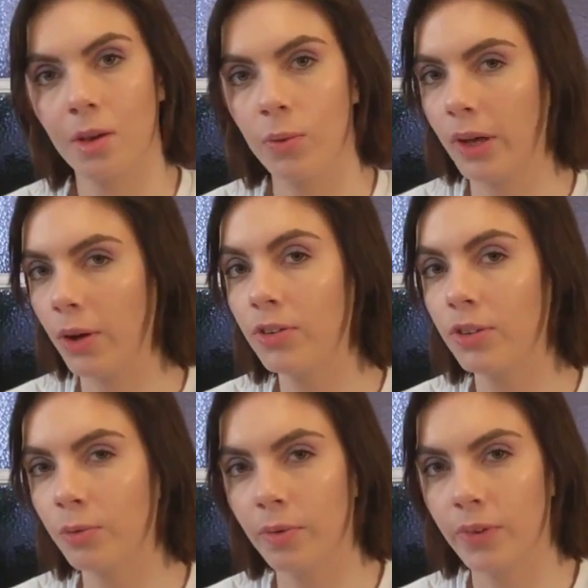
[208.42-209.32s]
We're going to
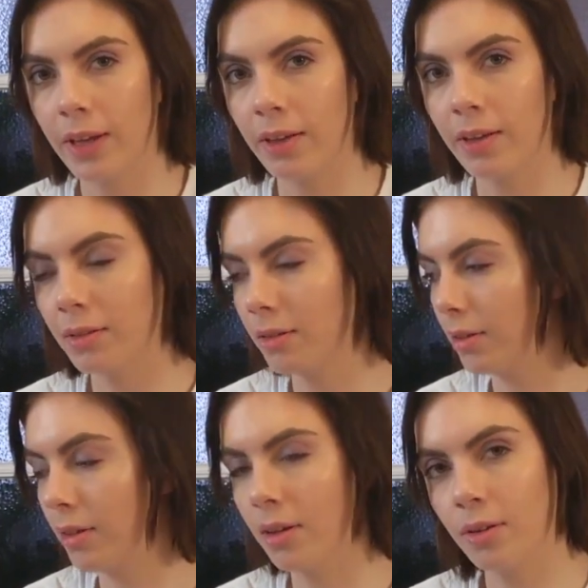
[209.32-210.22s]
reveal
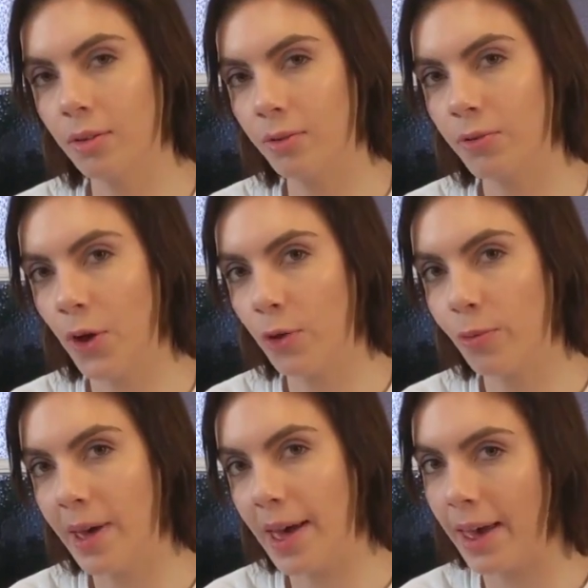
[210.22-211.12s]
the
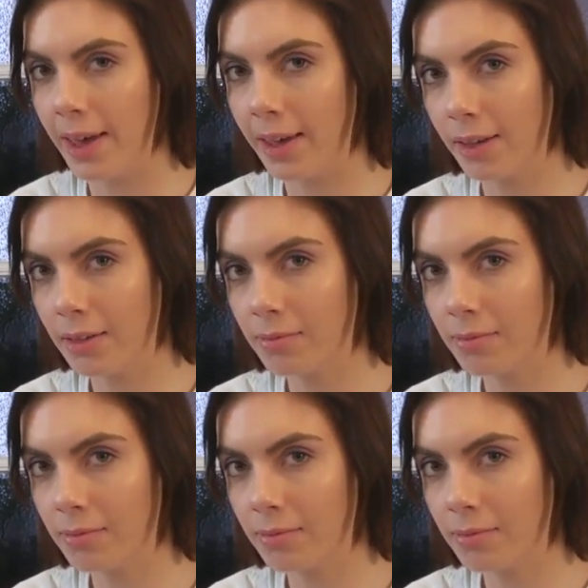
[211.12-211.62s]
foam egg.